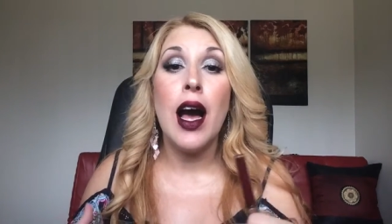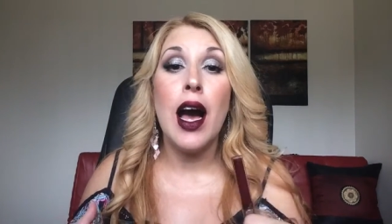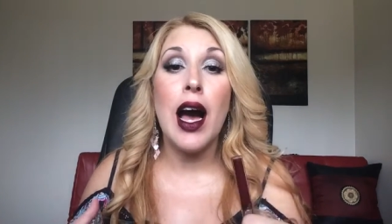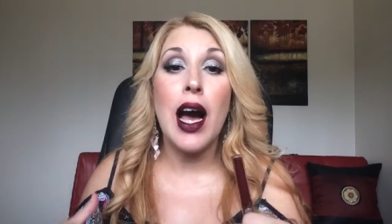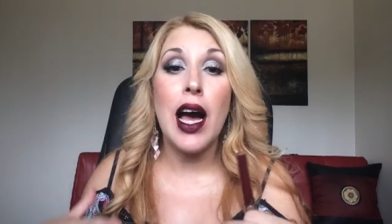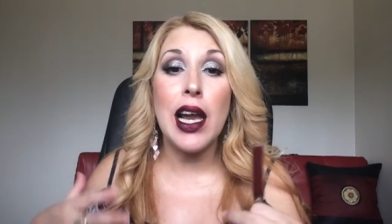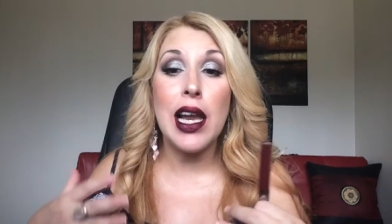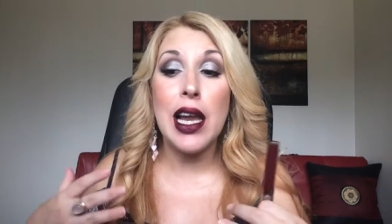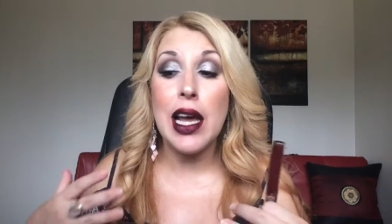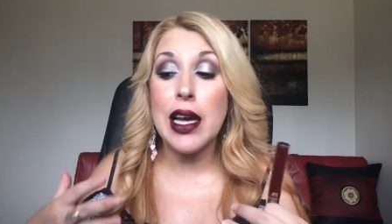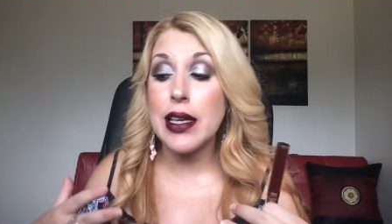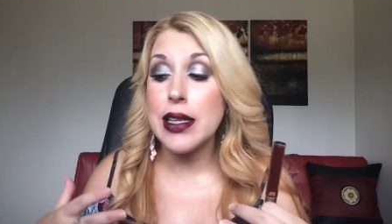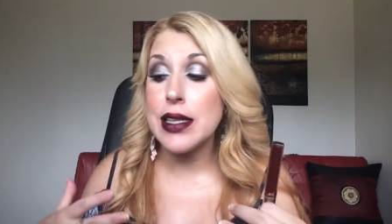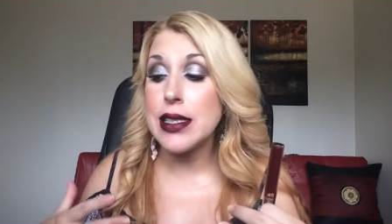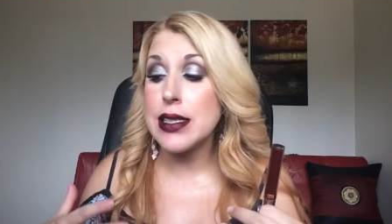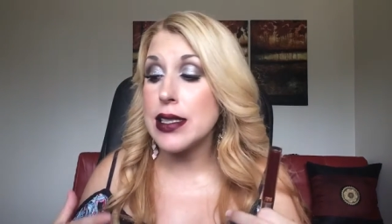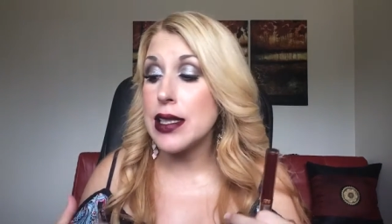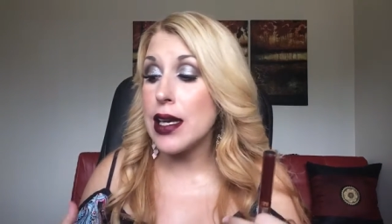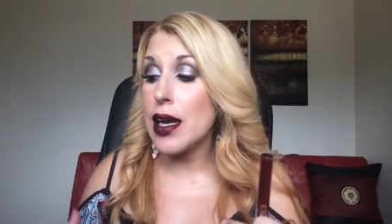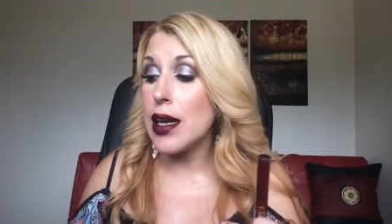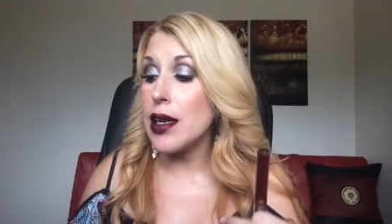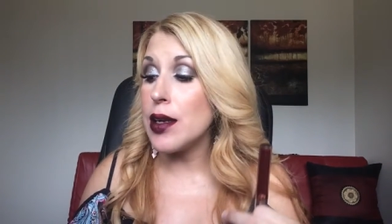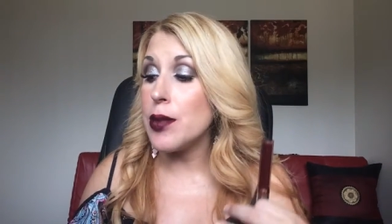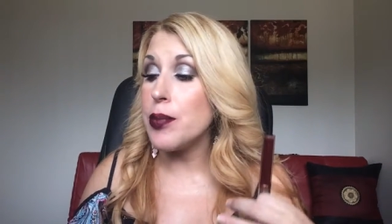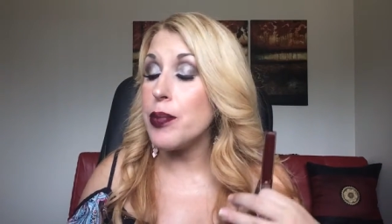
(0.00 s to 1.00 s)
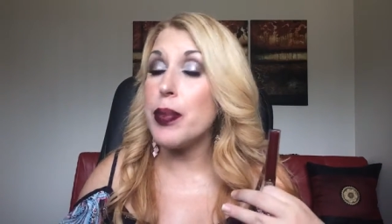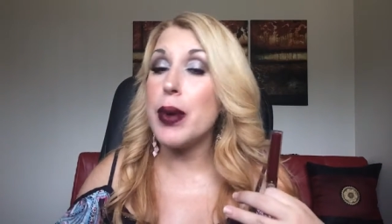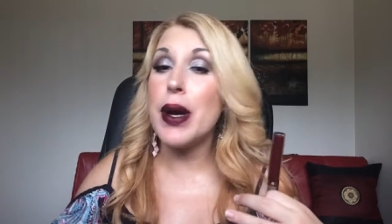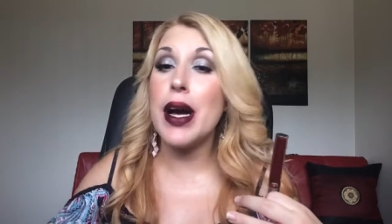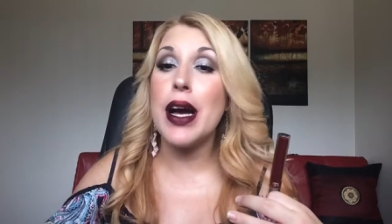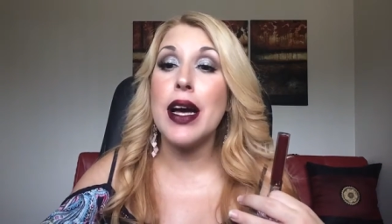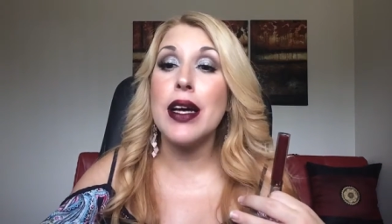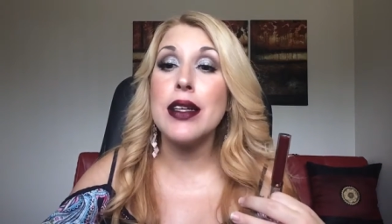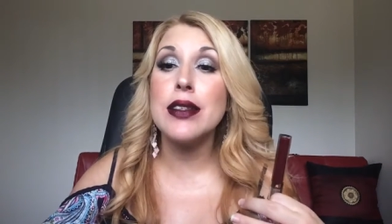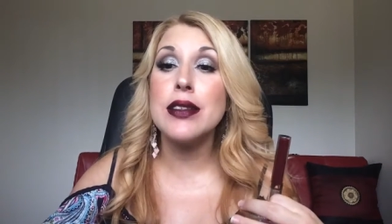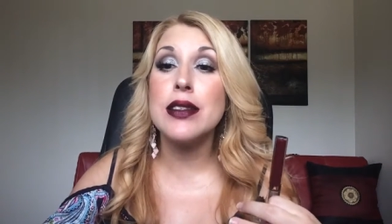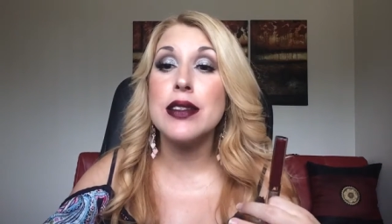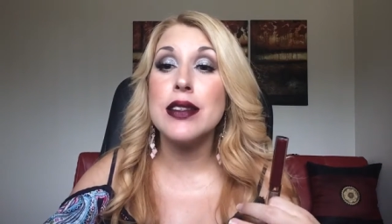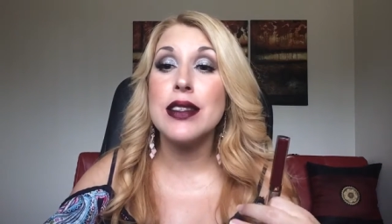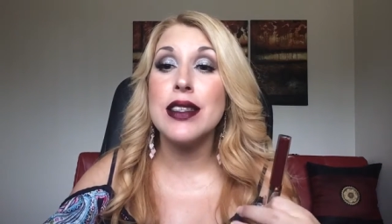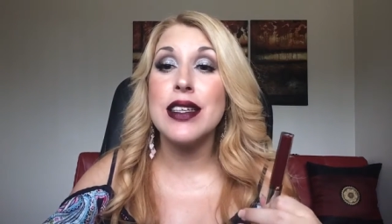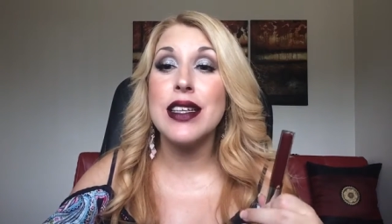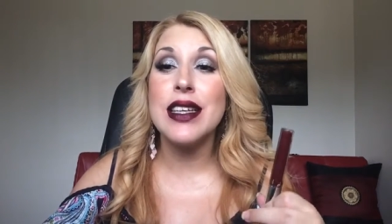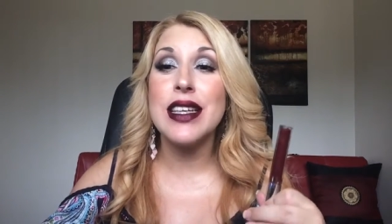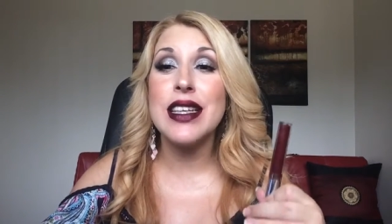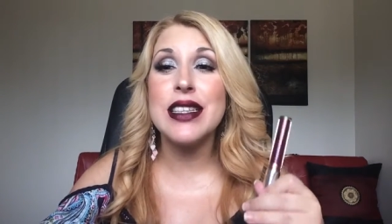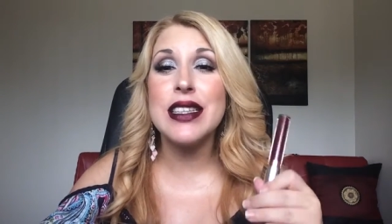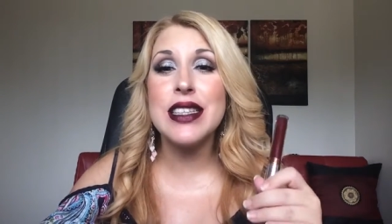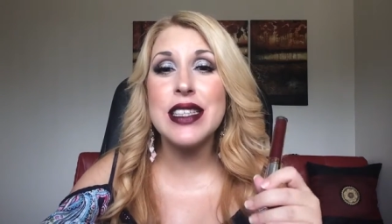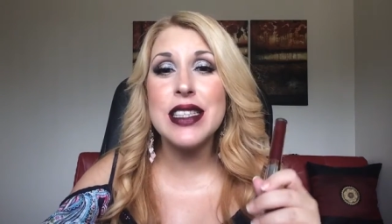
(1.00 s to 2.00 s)
I like this color, but
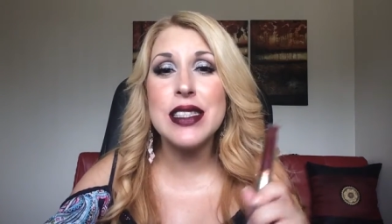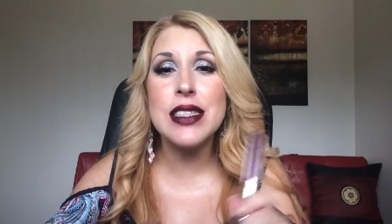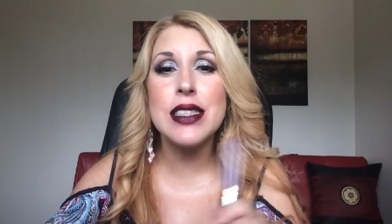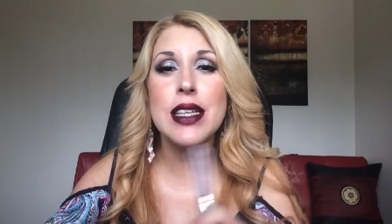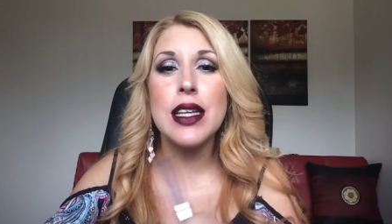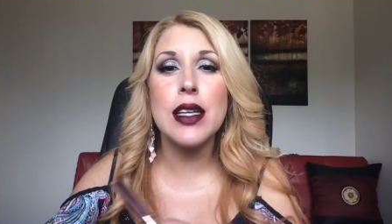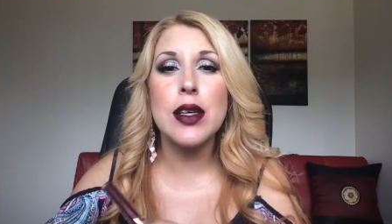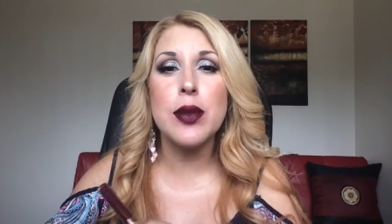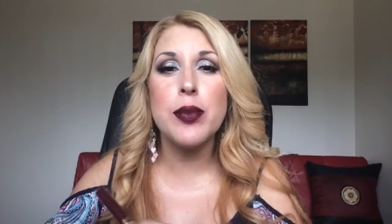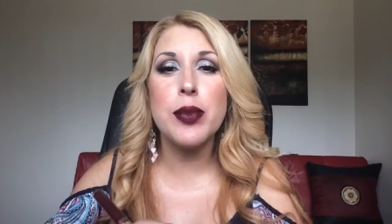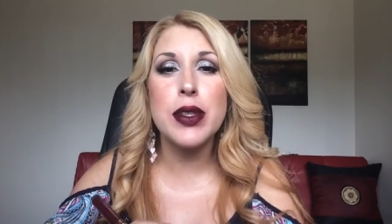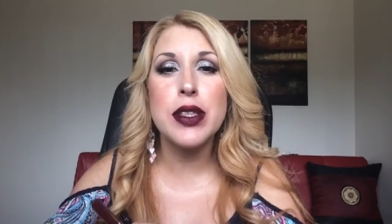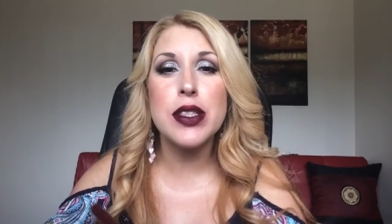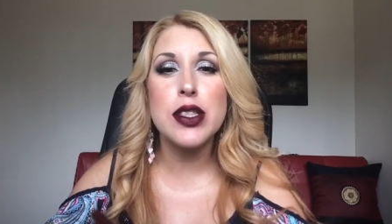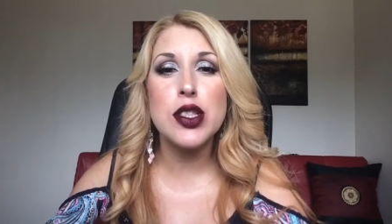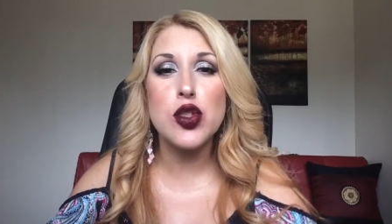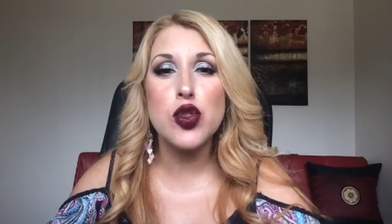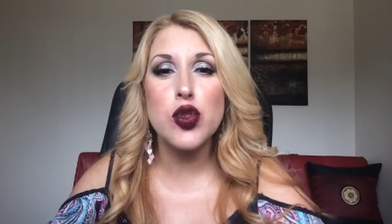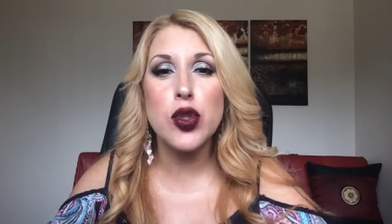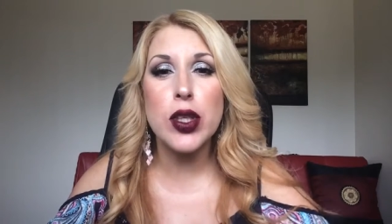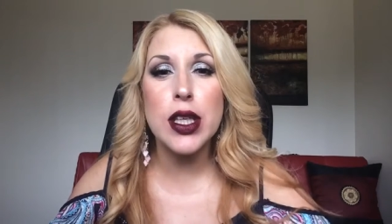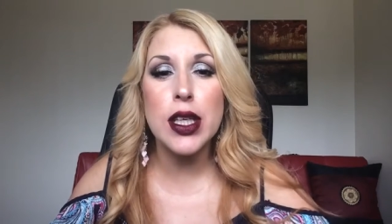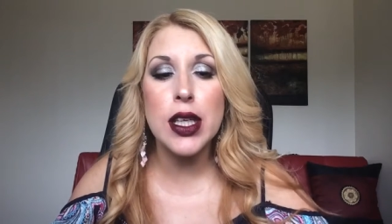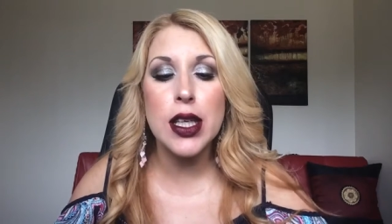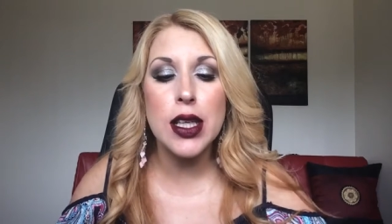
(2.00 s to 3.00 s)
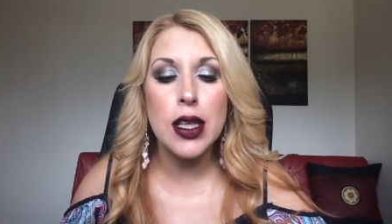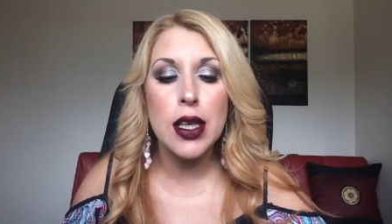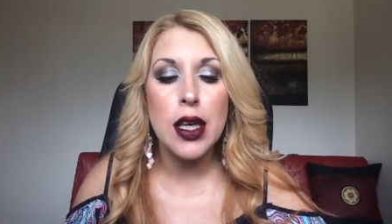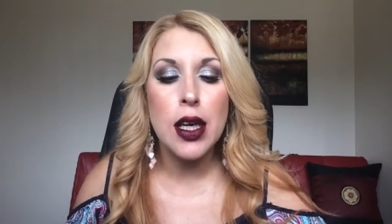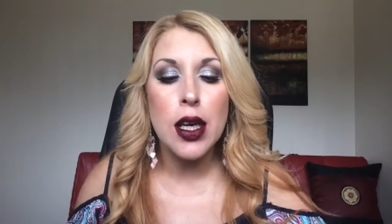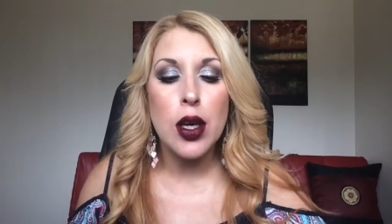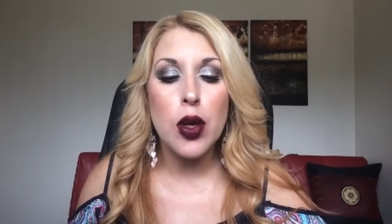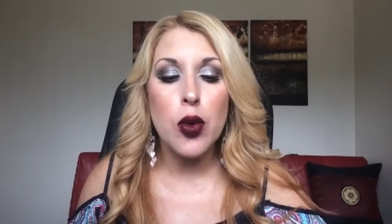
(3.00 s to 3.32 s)
it is a little bit tricky.